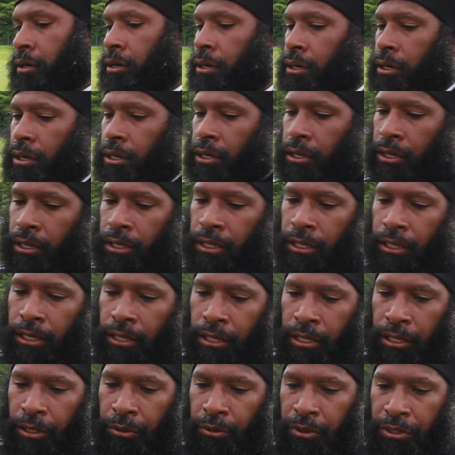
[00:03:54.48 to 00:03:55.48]

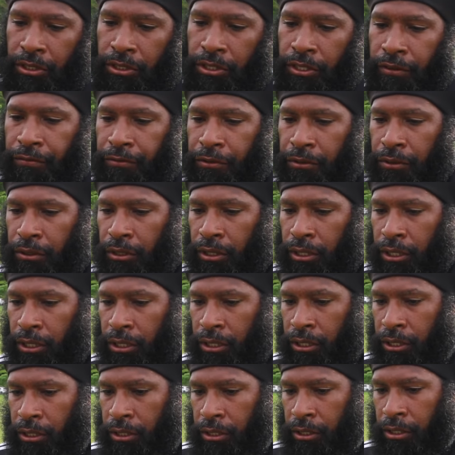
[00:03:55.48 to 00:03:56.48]
We just have to
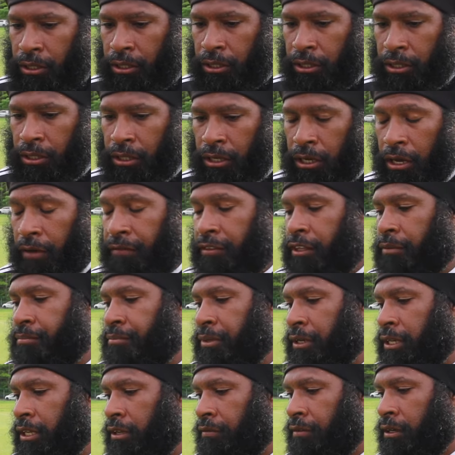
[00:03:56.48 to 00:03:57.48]
have that
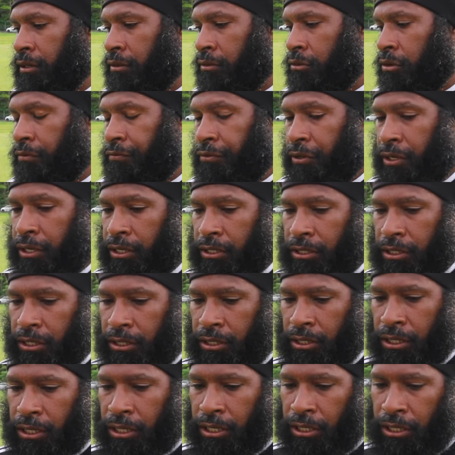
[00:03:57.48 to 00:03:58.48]
belief and confidence
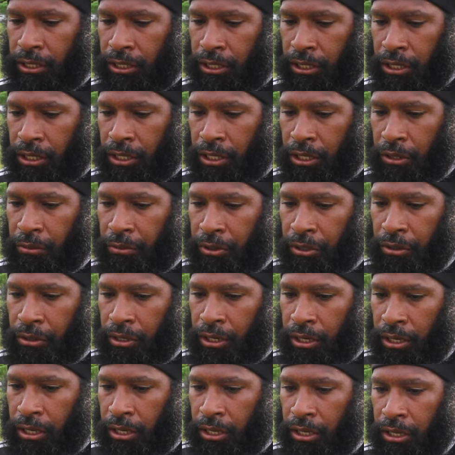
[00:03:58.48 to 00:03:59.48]
that we're going
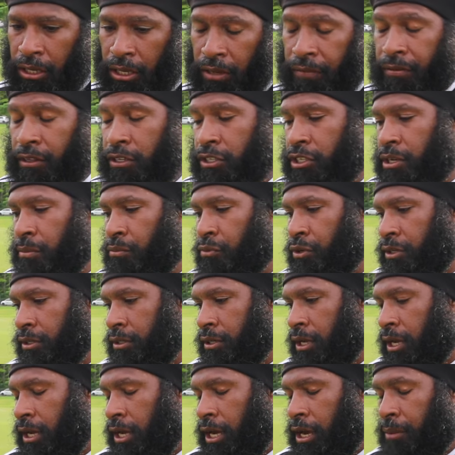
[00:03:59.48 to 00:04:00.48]
to give
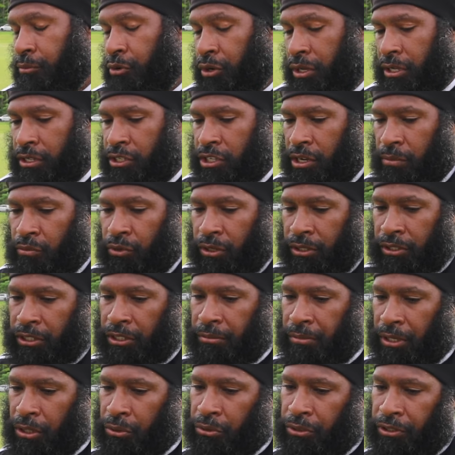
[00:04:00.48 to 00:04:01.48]
the American Samoan
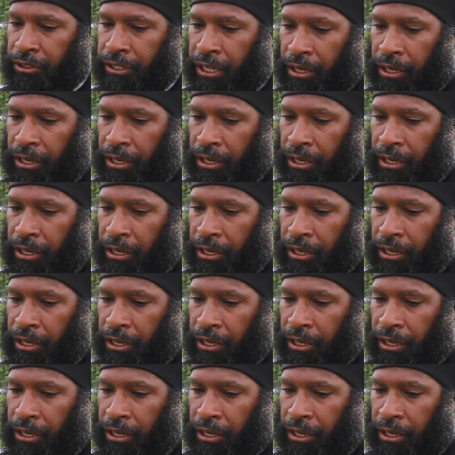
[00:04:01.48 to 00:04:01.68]
team a good